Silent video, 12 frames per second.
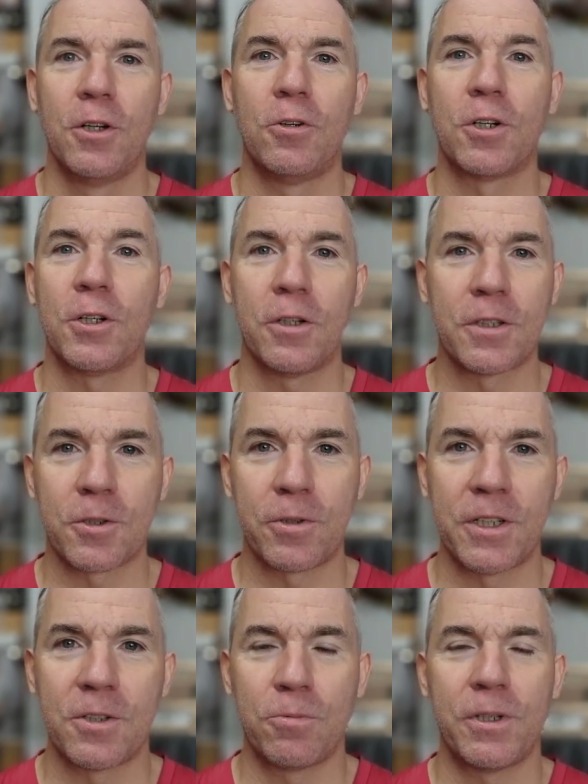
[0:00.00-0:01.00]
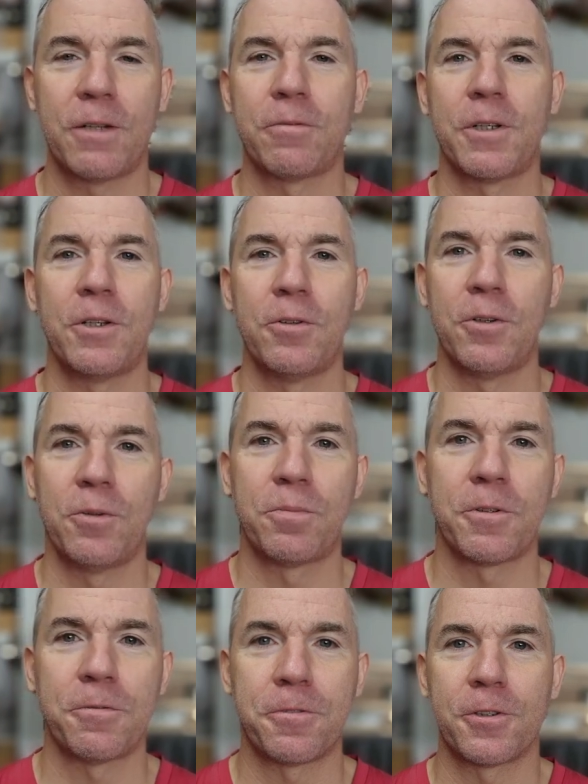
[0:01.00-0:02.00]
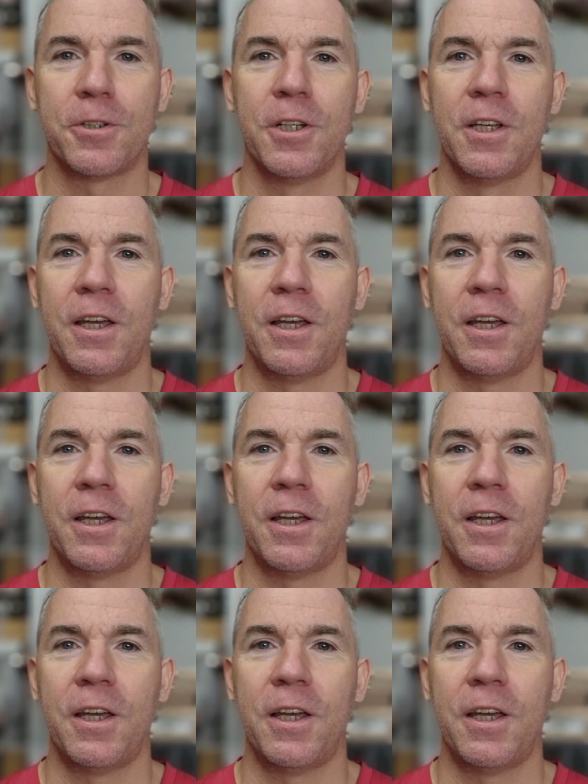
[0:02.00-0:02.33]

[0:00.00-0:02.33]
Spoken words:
or God's creation, whatever you prefer.